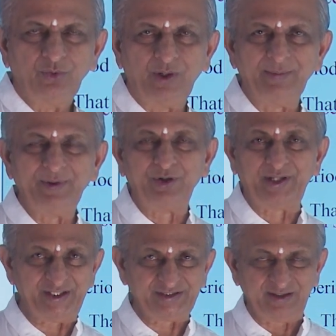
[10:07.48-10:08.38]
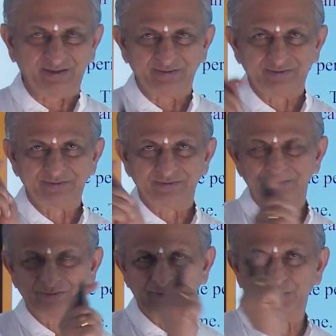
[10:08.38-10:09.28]
What do you mean rotation?
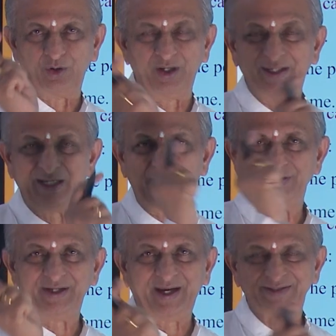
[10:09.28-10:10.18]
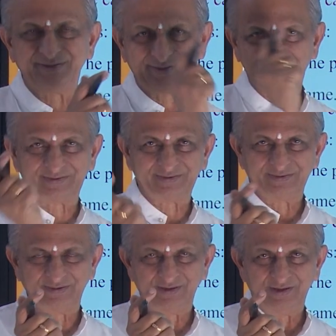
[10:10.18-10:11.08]
Going around the axis.
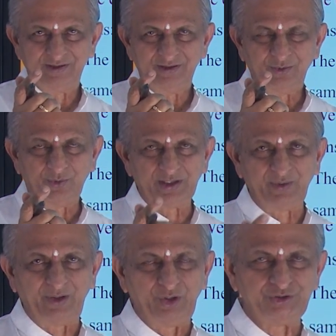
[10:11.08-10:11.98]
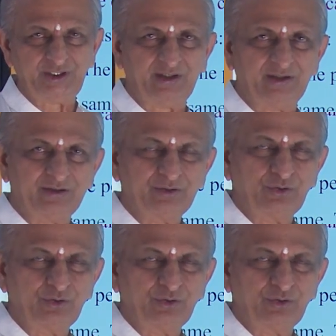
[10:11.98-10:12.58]
But revolution,